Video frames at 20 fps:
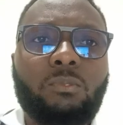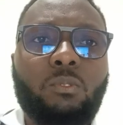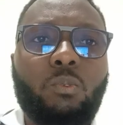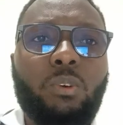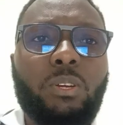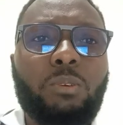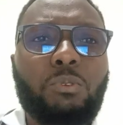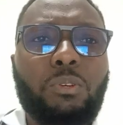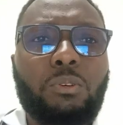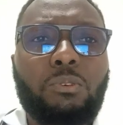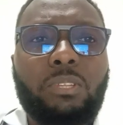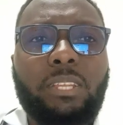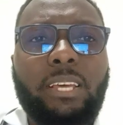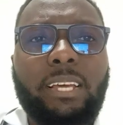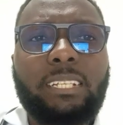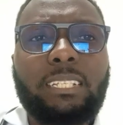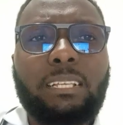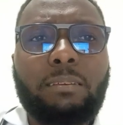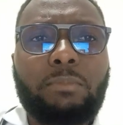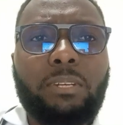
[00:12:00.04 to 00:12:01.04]
when we do the
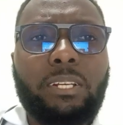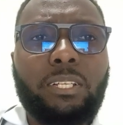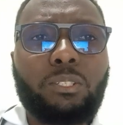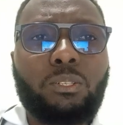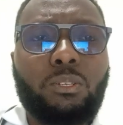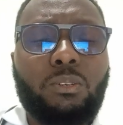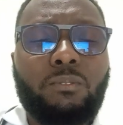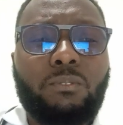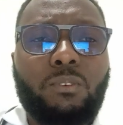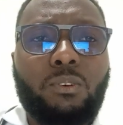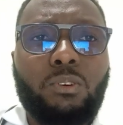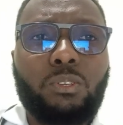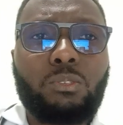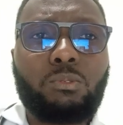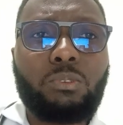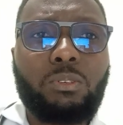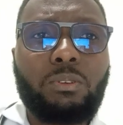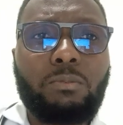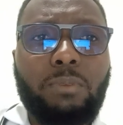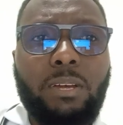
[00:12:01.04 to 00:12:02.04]
examination, of course,
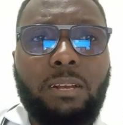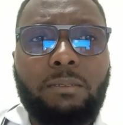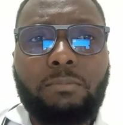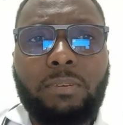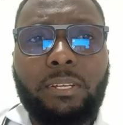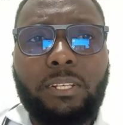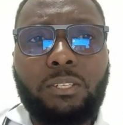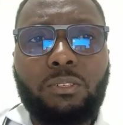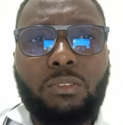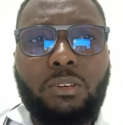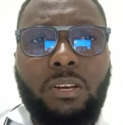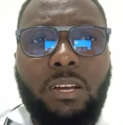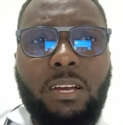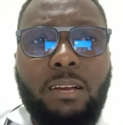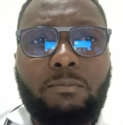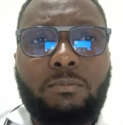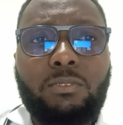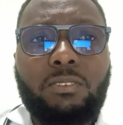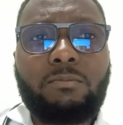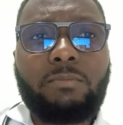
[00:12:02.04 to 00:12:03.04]
when you palpate your
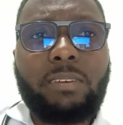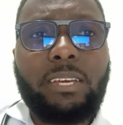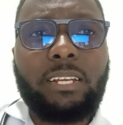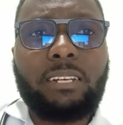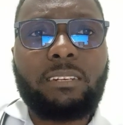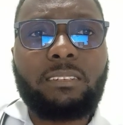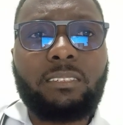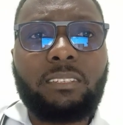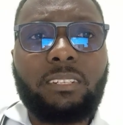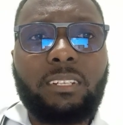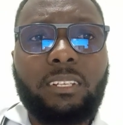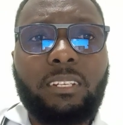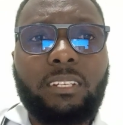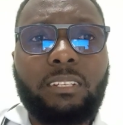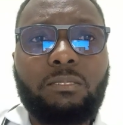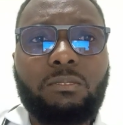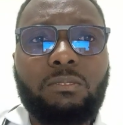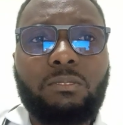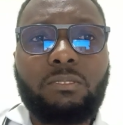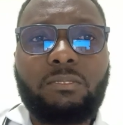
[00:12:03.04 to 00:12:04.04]
abdomen,
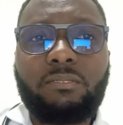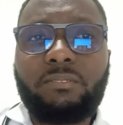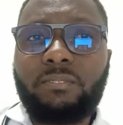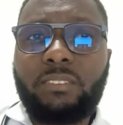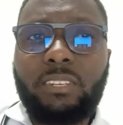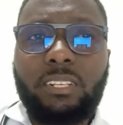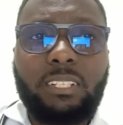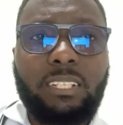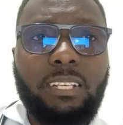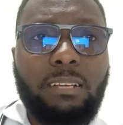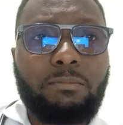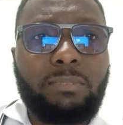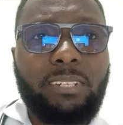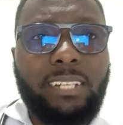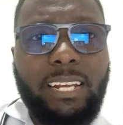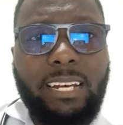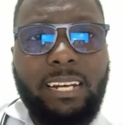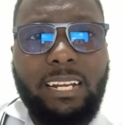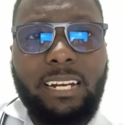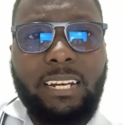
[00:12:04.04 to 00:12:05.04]
you will feel some
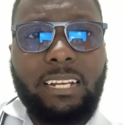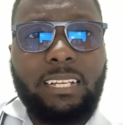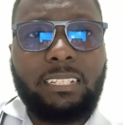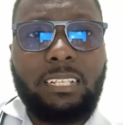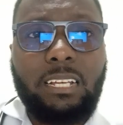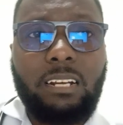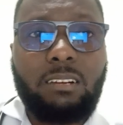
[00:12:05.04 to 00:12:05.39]
tenderness